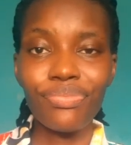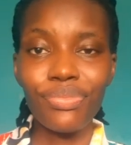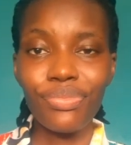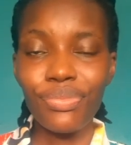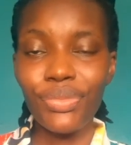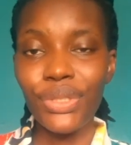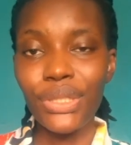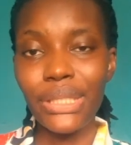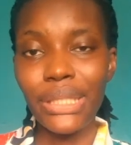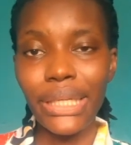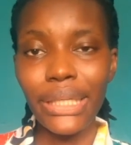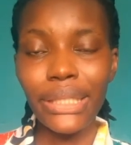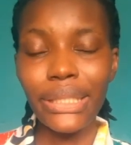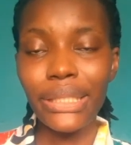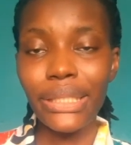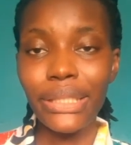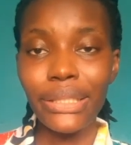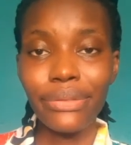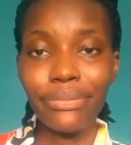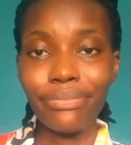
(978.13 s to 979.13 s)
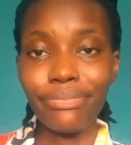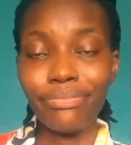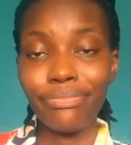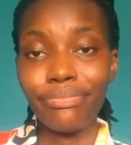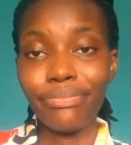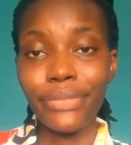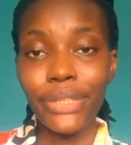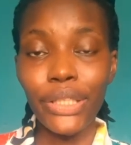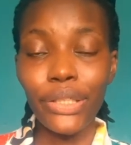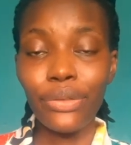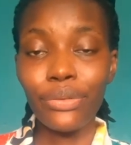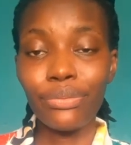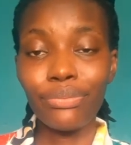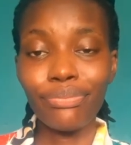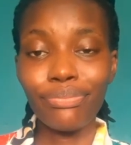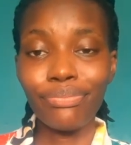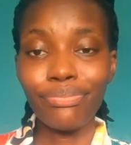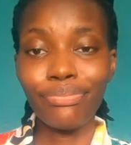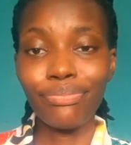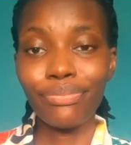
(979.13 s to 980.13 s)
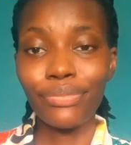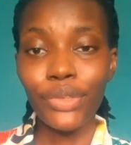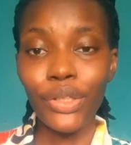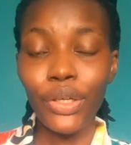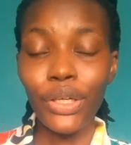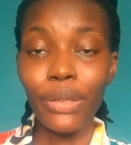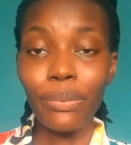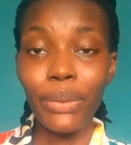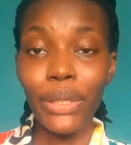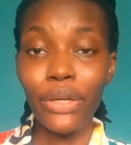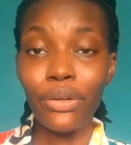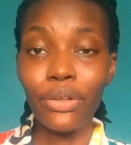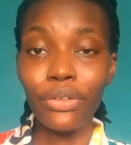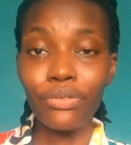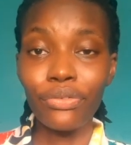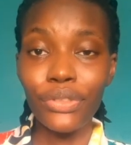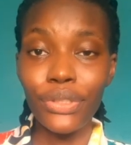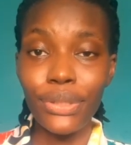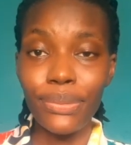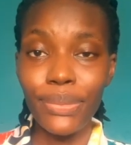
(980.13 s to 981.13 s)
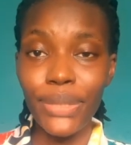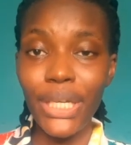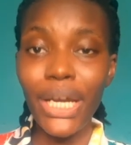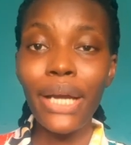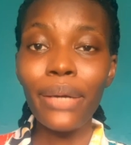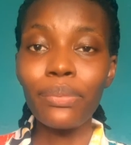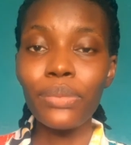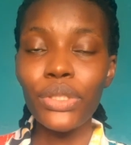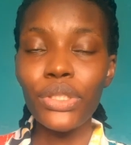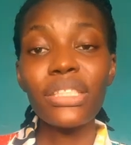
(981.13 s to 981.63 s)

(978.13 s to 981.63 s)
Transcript: most likely, you know, going to be around for some time.